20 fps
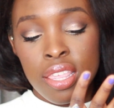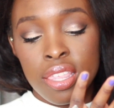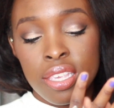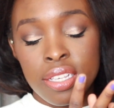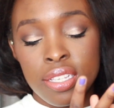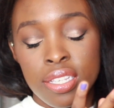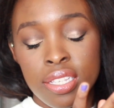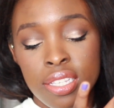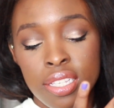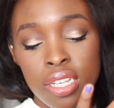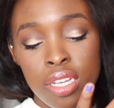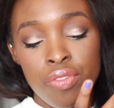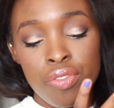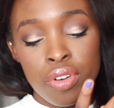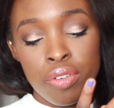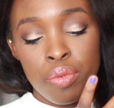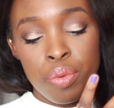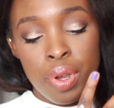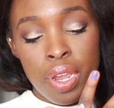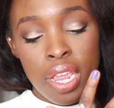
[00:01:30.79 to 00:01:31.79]
this
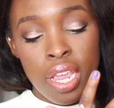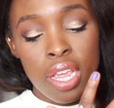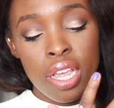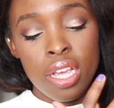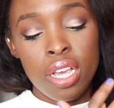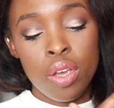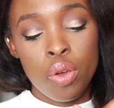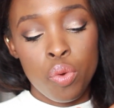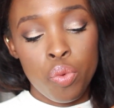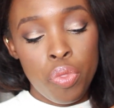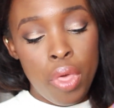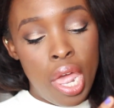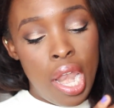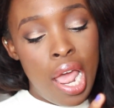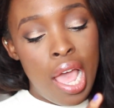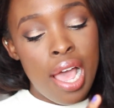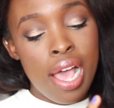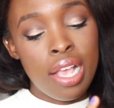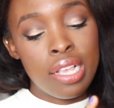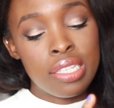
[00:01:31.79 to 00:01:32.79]
silver ring that
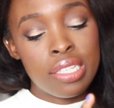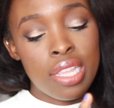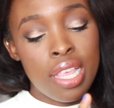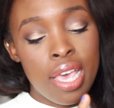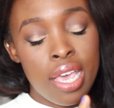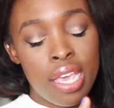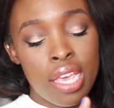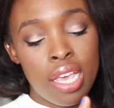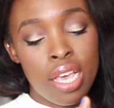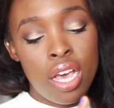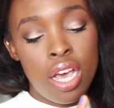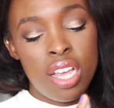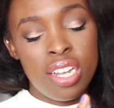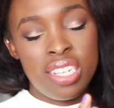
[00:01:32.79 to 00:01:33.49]
has like